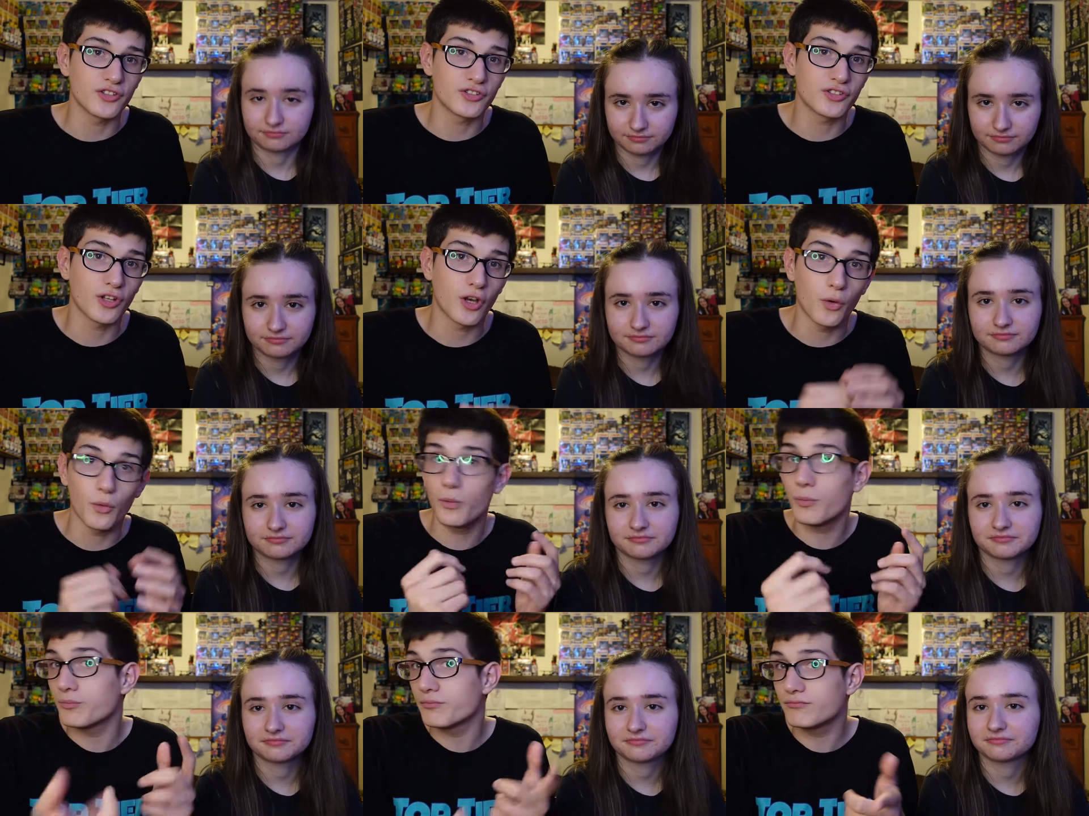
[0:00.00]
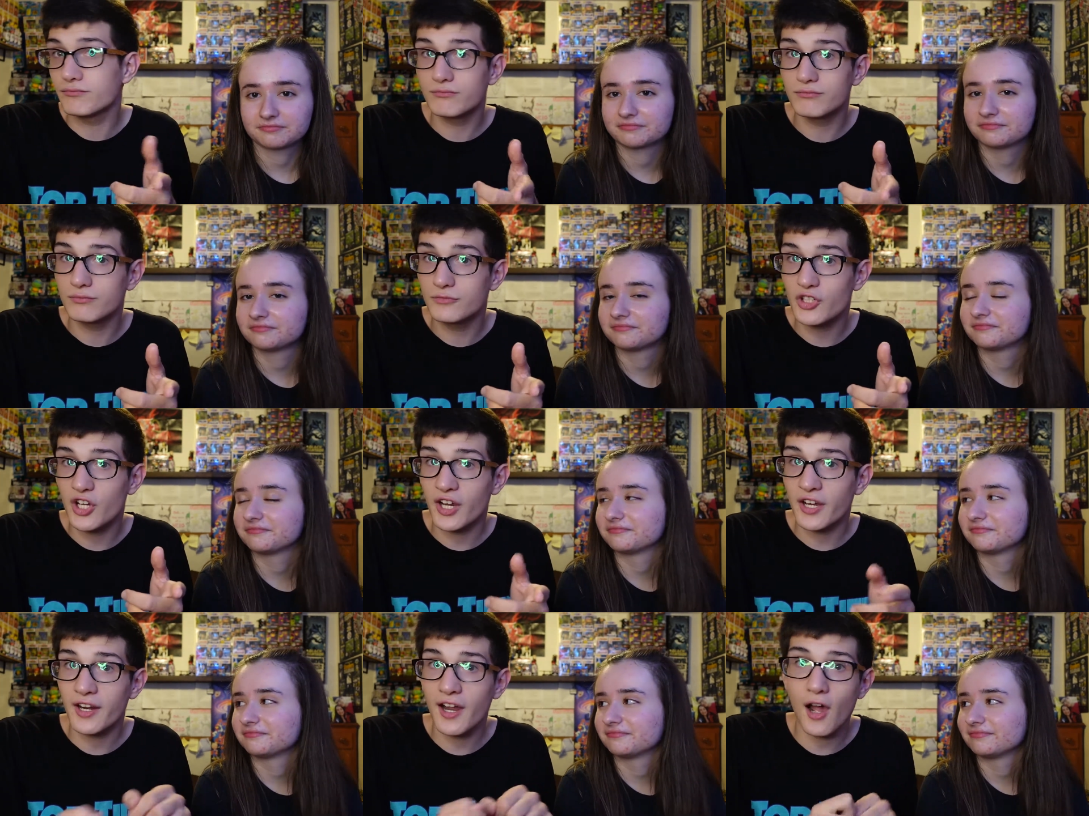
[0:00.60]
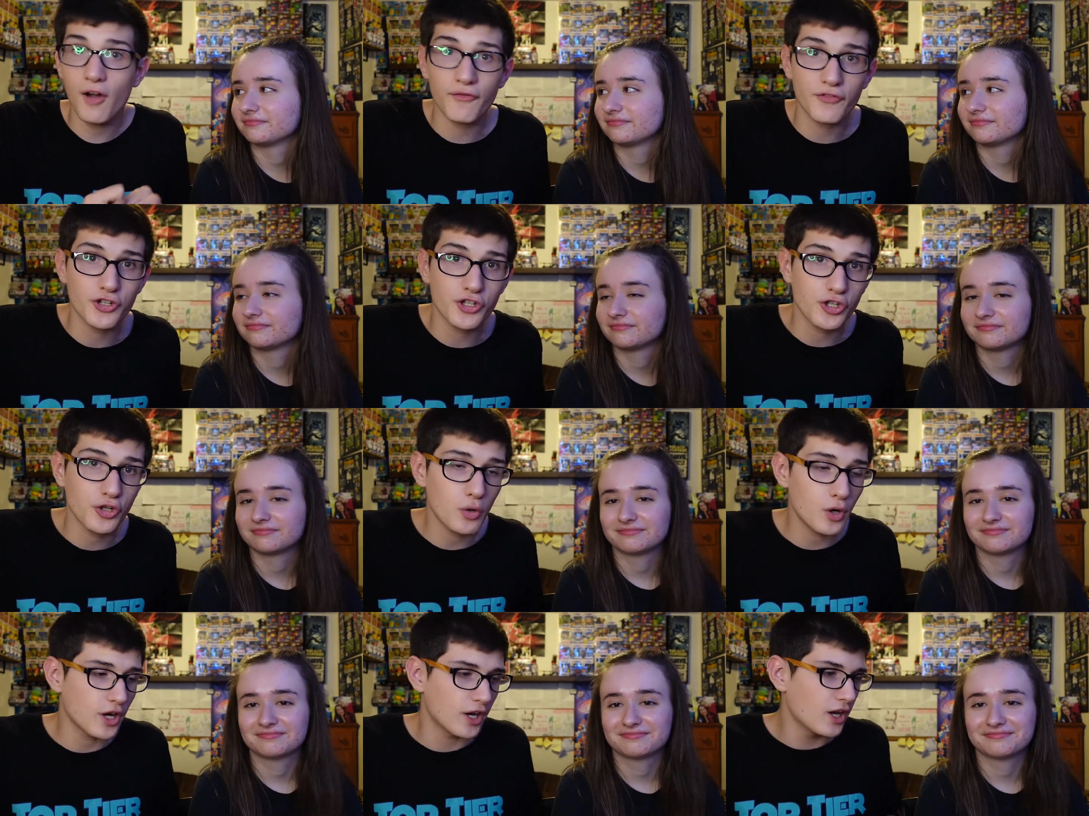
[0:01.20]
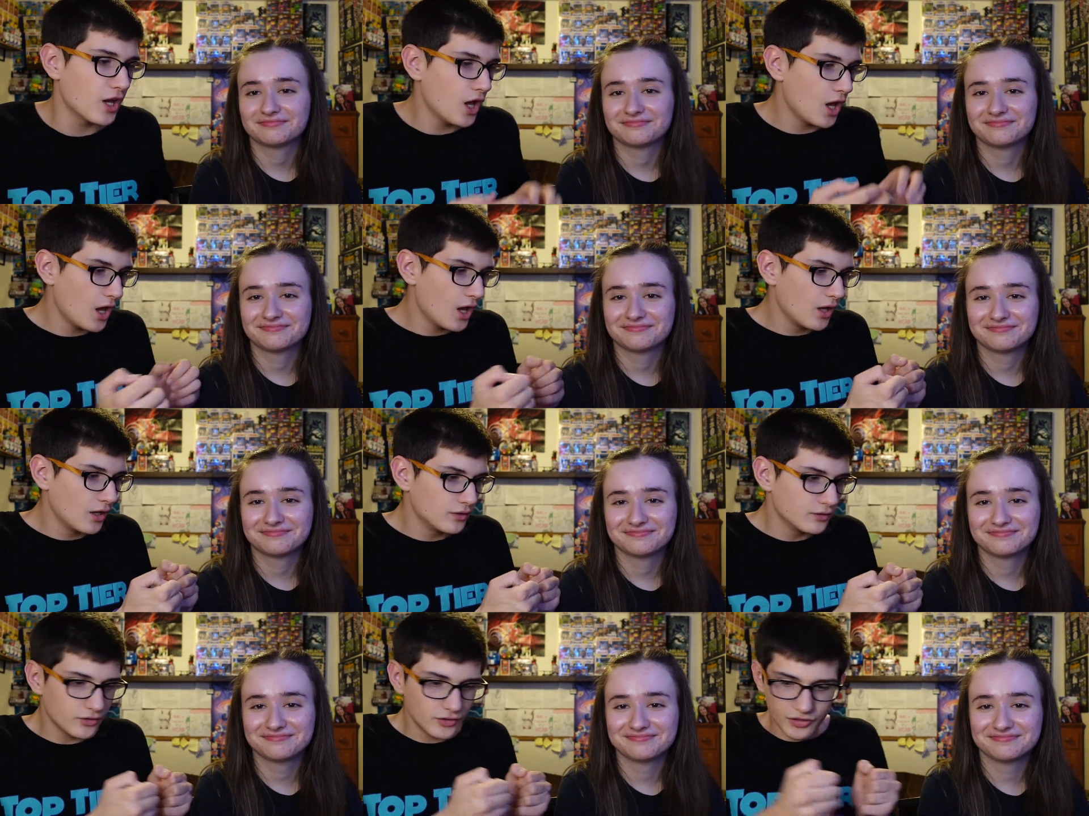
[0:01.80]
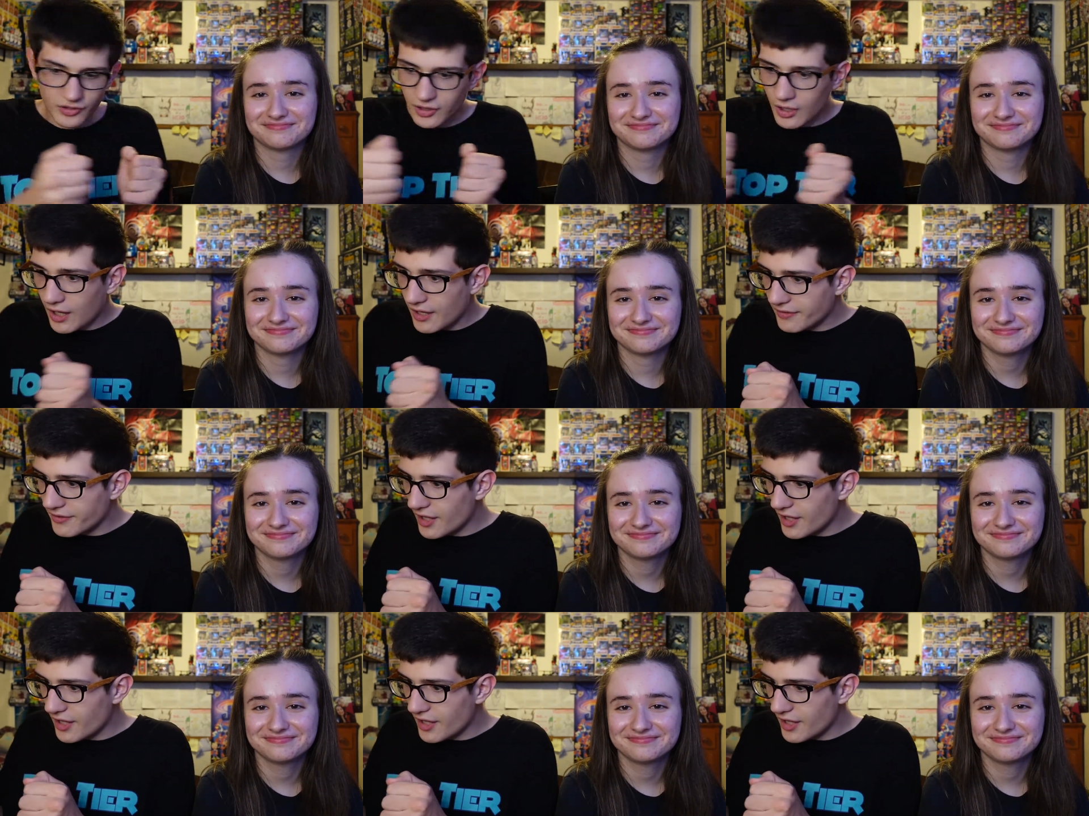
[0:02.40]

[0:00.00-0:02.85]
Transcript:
Speaker 1: so check it out for sure. Slide